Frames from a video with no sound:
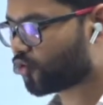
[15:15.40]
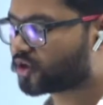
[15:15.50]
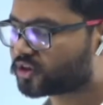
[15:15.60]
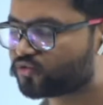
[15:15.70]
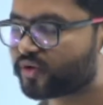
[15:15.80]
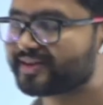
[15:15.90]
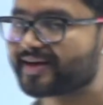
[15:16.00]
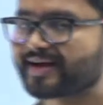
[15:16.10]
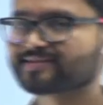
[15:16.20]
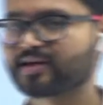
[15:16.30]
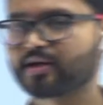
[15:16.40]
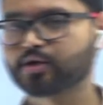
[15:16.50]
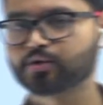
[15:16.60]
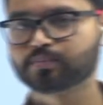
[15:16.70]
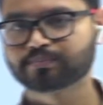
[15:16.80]
the question, what they're
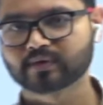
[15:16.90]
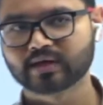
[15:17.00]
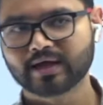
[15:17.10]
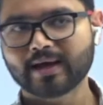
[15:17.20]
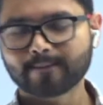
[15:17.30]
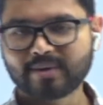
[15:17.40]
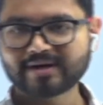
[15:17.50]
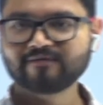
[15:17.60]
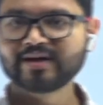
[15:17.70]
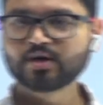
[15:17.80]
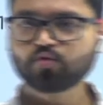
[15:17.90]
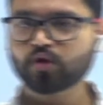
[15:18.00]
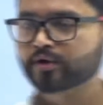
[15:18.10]
asking you. Between